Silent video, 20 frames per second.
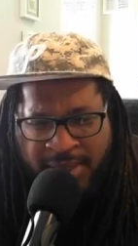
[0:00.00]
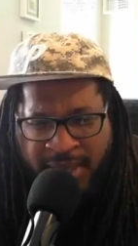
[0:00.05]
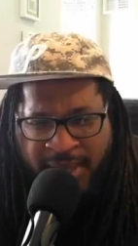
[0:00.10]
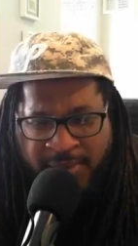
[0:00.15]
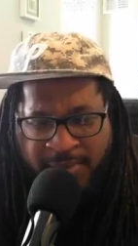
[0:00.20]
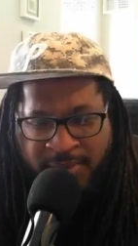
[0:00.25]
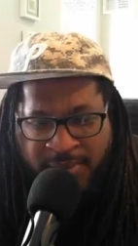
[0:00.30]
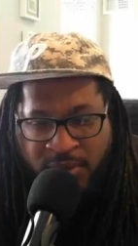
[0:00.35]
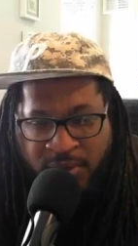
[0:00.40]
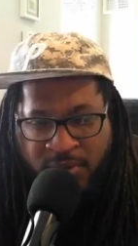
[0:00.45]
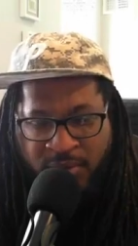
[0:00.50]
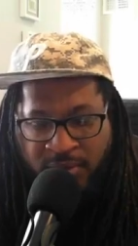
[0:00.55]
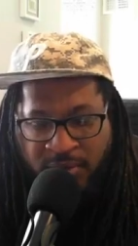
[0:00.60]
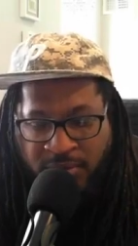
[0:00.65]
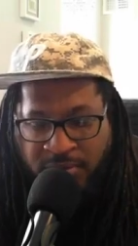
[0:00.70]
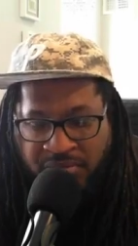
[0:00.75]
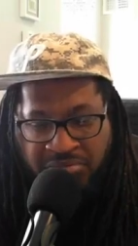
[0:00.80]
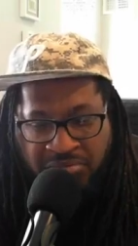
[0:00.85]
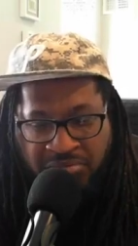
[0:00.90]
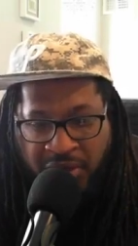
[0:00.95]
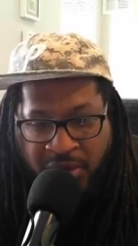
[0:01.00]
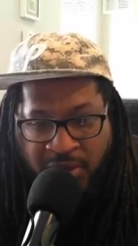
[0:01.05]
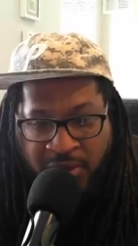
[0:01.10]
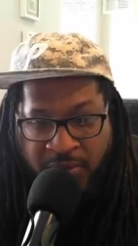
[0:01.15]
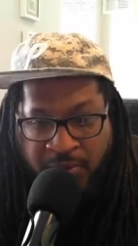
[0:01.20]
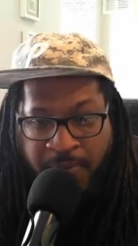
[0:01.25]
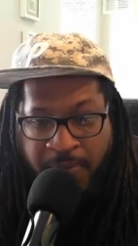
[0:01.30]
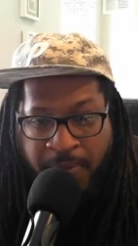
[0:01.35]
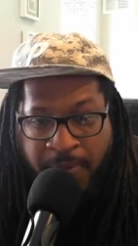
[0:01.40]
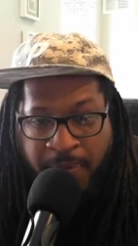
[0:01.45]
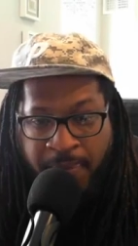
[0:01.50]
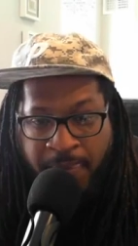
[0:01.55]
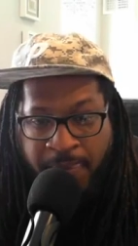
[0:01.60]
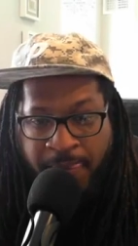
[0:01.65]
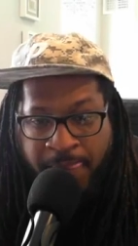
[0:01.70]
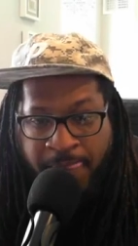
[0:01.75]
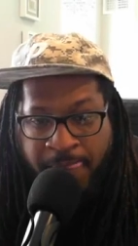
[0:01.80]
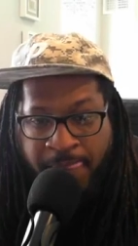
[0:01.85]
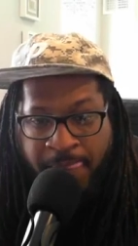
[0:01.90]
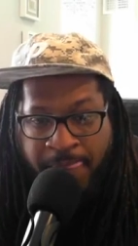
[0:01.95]
name you? No.
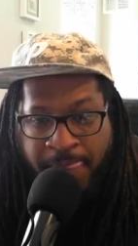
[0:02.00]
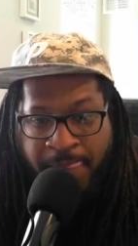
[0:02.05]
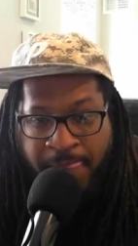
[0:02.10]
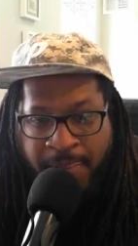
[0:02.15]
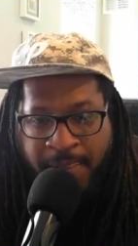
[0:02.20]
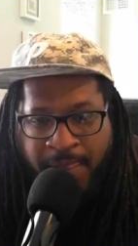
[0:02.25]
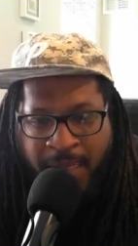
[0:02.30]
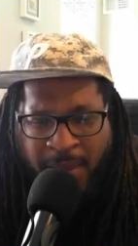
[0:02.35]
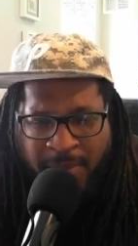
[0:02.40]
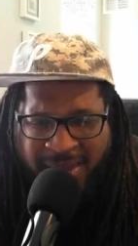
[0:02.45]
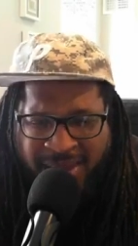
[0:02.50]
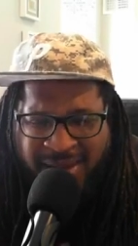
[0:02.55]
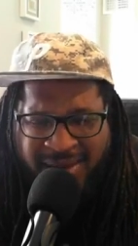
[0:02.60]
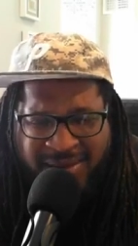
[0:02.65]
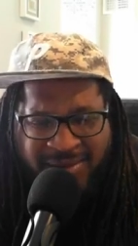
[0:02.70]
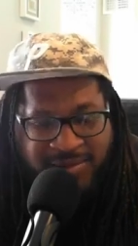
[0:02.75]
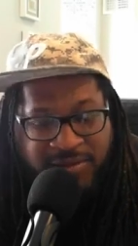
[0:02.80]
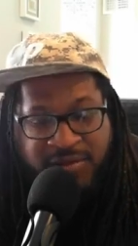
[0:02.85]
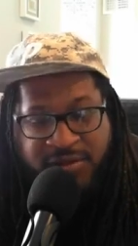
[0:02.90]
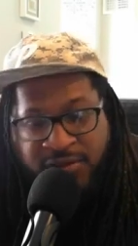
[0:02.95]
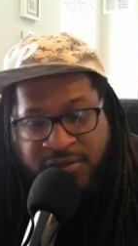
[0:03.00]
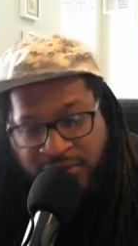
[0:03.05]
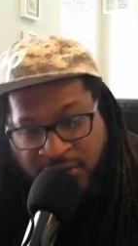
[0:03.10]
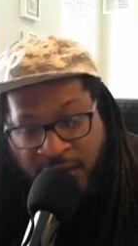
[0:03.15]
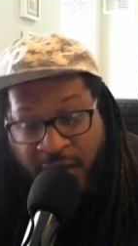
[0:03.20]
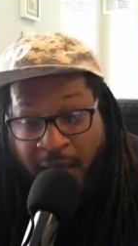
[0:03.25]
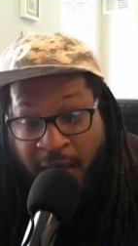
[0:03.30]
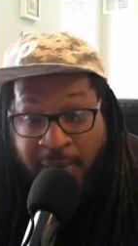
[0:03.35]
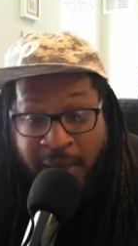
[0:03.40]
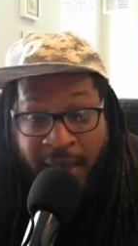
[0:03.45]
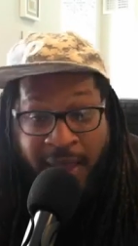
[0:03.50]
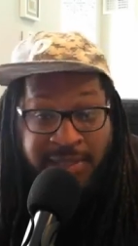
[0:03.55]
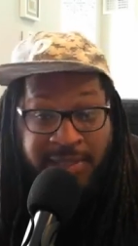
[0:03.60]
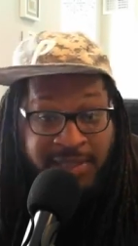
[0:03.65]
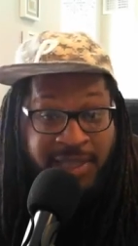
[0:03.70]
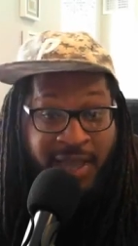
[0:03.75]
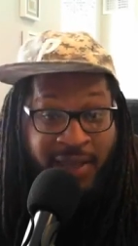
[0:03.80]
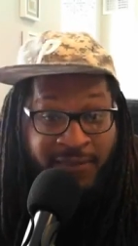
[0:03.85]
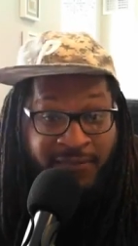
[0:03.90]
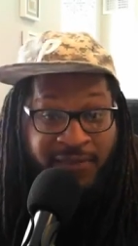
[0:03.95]

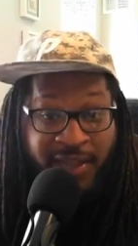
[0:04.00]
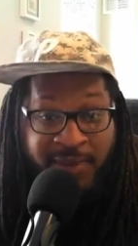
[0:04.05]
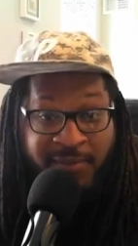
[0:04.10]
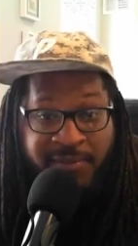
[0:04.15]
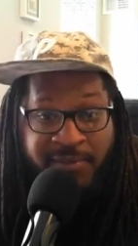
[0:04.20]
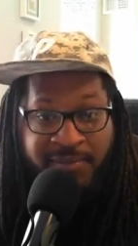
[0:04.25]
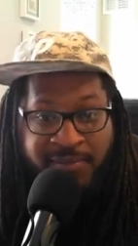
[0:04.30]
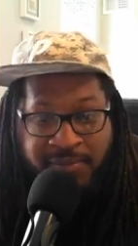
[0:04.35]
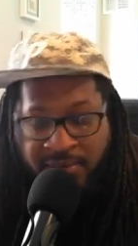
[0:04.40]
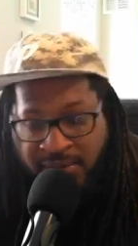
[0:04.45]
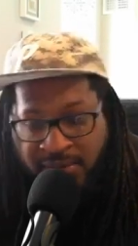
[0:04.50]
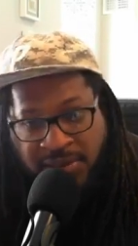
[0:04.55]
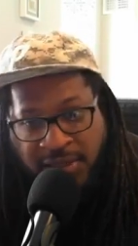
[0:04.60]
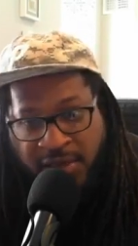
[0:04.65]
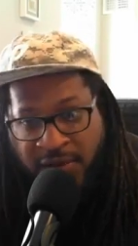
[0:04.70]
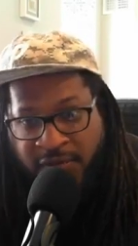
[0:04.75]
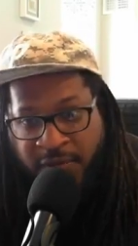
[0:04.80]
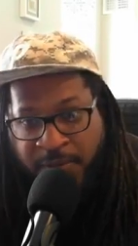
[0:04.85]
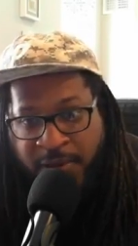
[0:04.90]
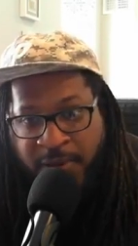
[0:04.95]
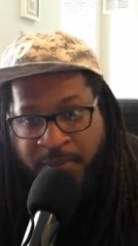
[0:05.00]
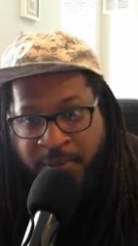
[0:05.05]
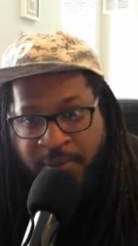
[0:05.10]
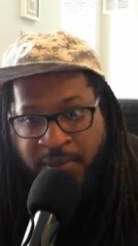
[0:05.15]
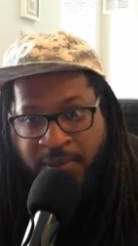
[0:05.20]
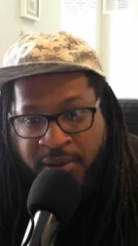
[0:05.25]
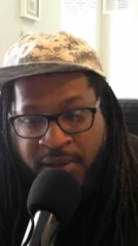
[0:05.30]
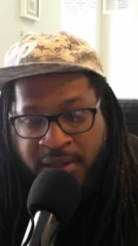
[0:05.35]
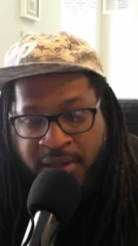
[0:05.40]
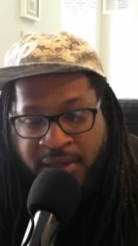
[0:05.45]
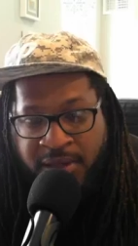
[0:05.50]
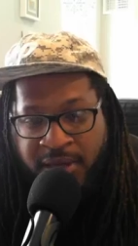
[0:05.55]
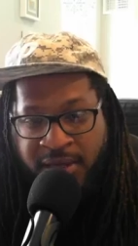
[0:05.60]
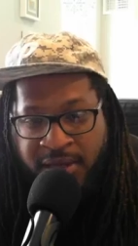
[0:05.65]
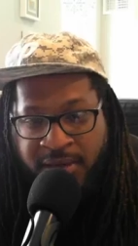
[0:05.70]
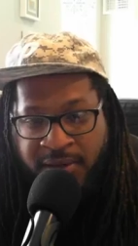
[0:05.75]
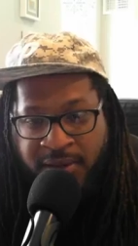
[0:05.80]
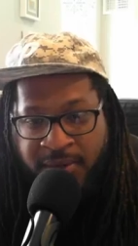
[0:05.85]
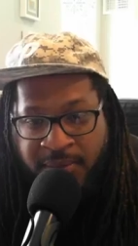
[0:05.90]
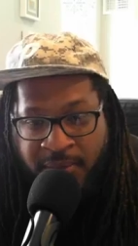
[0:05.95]
Actually, I've named several people
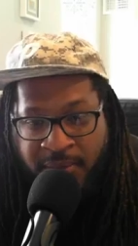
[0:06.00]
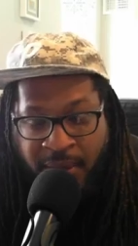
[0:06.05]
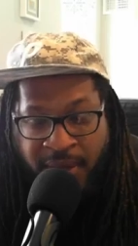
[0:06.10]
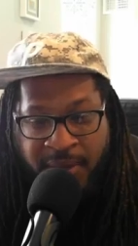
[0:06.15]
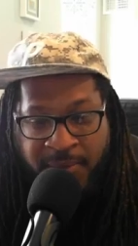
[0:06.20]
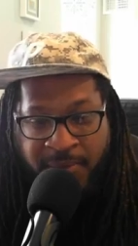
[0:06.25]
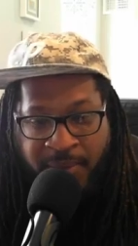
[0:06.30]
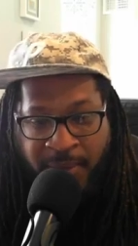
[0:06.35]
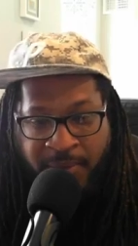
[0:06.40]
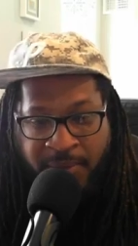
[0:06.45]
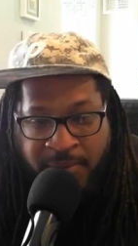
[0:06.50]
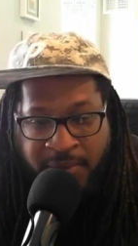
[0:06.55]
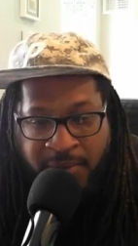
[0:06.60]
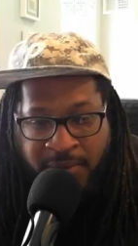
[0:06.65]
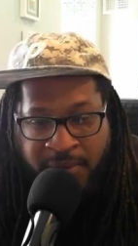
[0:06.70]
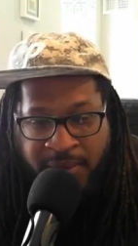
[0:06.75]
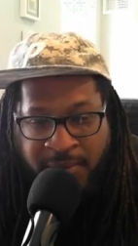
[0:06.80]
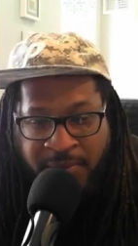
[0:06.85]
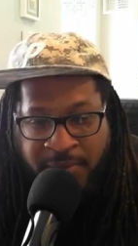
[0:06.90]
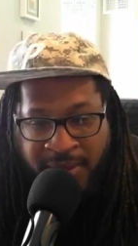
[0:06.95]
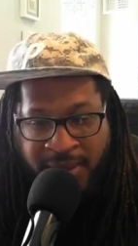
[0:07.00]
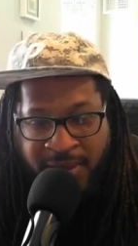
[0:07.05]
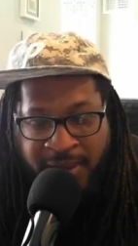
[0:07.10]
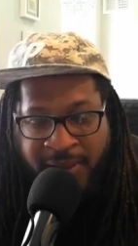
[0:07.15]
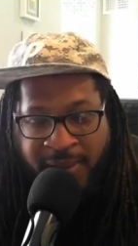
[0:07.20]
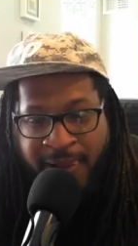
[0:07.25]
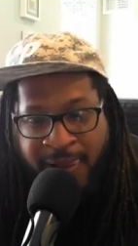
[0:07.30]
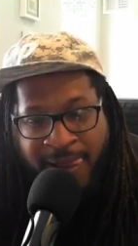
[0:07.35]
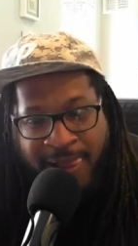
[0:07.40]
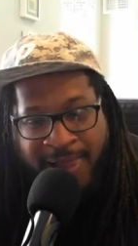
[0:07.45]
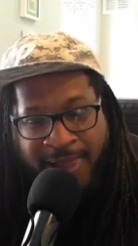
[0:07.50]
in my hip hop community, but